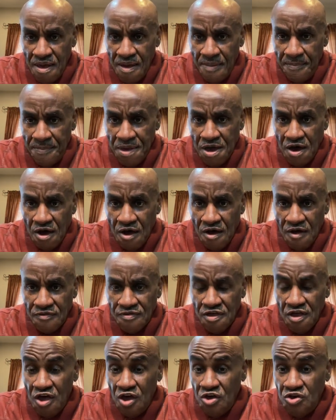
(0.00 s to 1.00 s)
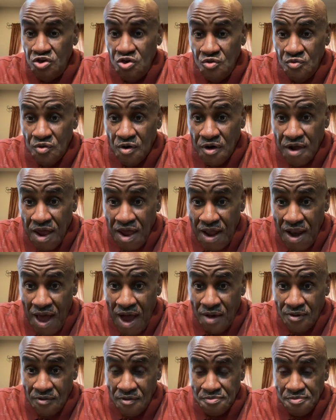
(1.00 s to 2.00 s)
because you work 8
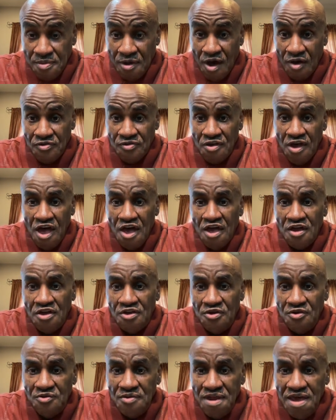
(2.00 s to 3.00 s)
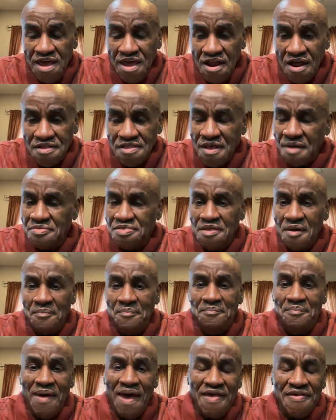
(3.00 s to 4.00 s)
hours because you need the
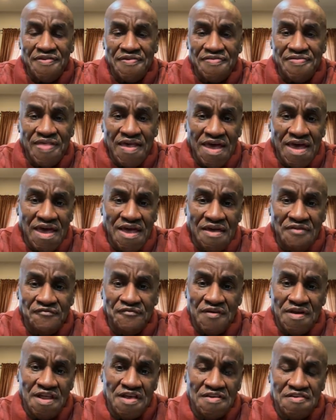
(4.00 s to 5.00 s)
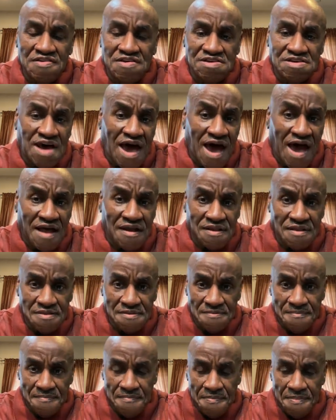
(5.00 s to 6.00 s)
best thing for this shot.
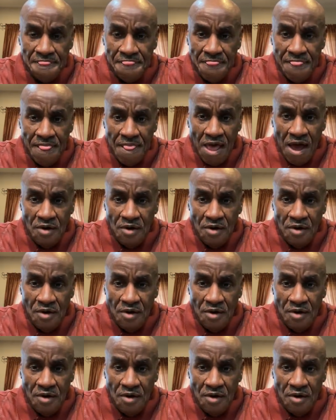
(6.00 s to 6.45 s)
I